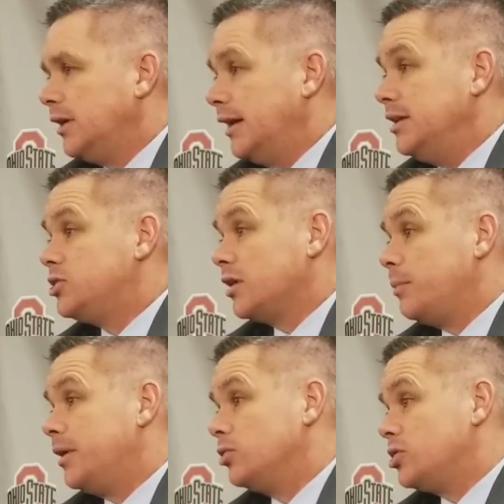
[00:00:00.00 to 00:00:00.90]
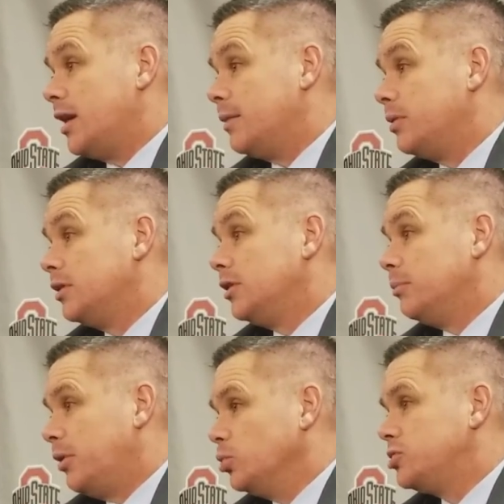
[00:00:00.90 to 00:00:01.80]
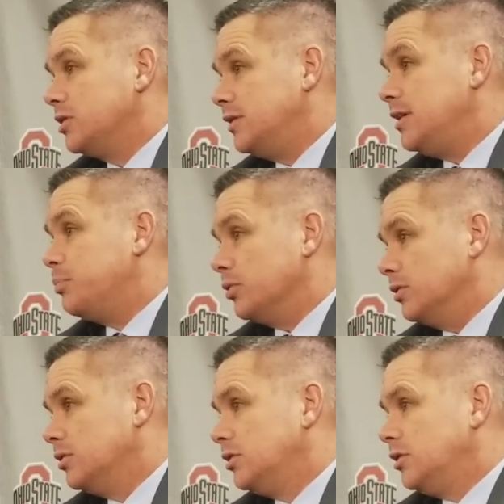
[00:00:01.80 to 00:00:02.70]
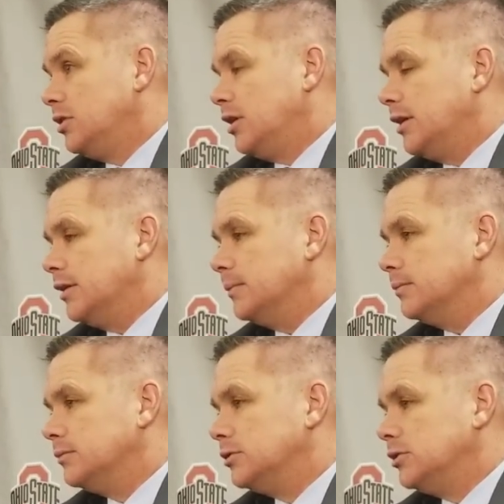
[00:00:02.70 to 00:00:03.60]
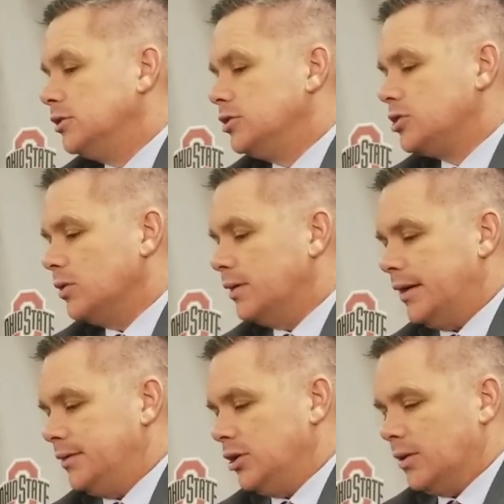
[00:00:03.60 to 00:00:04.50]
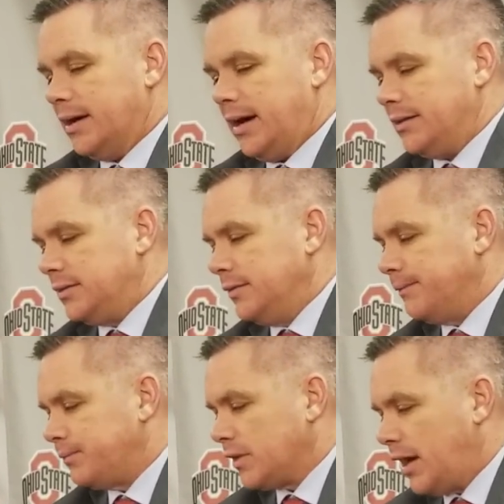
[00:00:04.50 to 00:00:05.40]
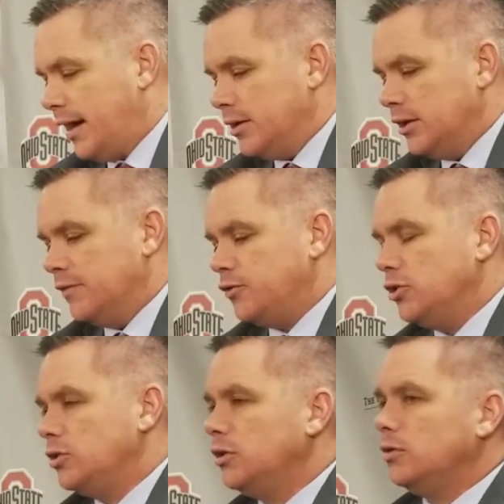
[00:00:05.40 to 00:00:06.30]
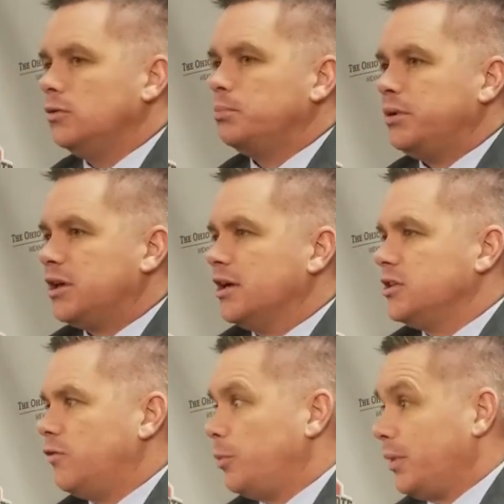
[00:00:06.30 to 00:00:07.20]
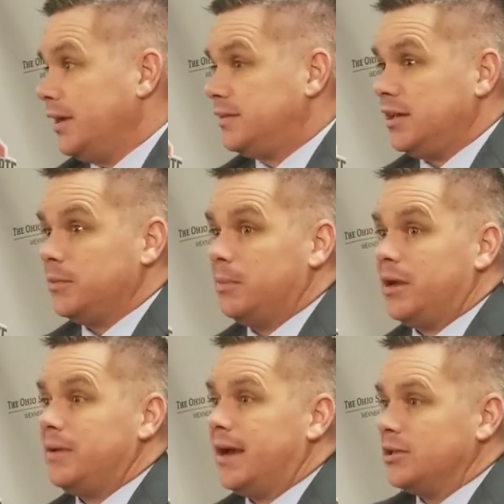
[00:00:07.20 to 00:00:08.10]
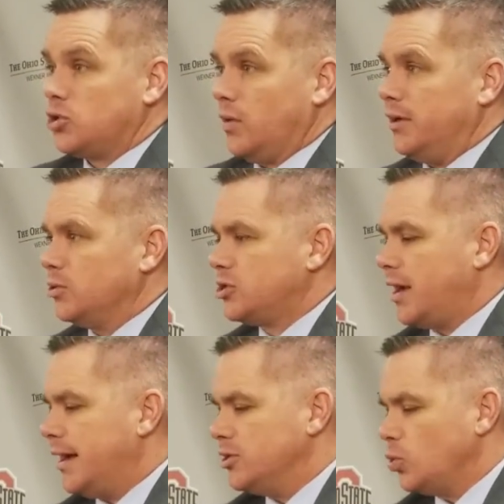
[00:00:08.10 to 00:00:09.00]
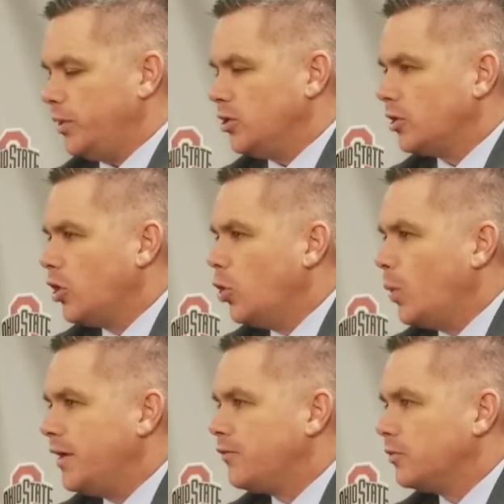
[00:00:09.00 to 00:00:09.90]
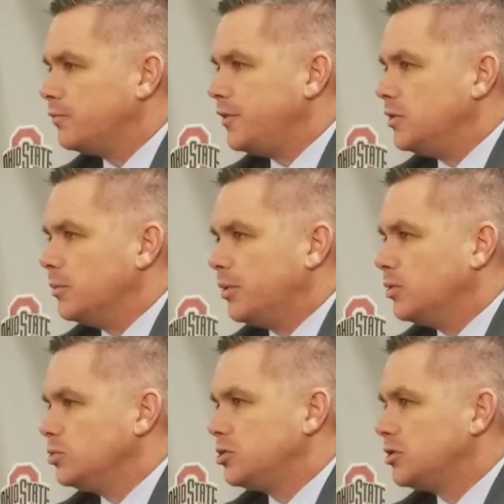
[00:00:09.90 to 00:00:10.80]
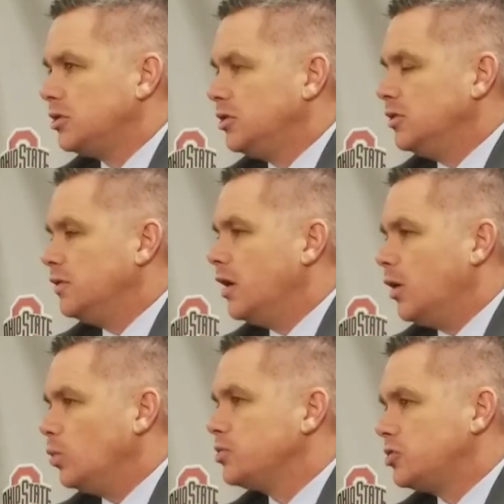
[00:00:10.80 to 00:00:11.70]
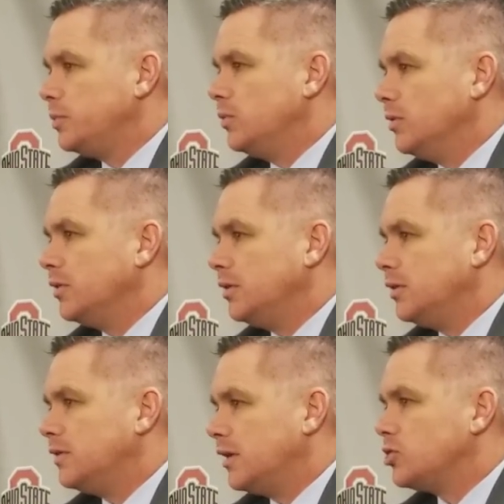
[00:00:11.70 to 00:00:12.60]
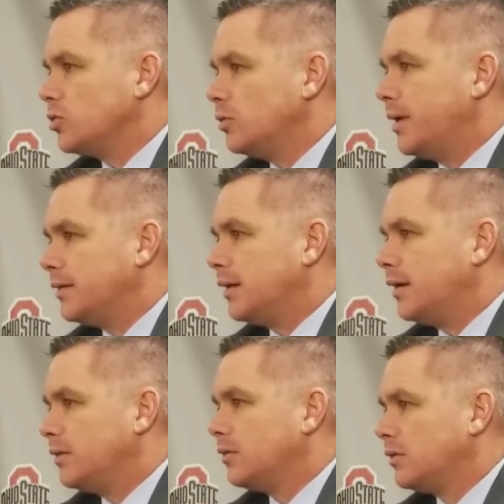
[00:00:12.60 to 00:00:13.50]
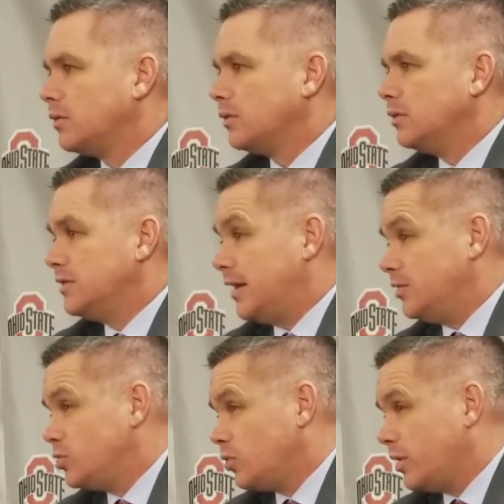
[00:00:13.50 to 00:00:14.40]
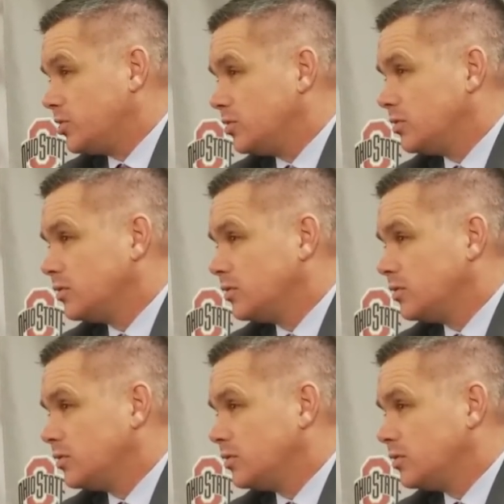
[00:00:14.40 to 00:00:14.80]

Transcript: and he's done a better job posting deeper. Um, so uh, you know, I, I, I, if because if we play a team that maybe has greater size, are we going to go away from feeding the post? No, we'll still be really intentional about that. Does that answer your question?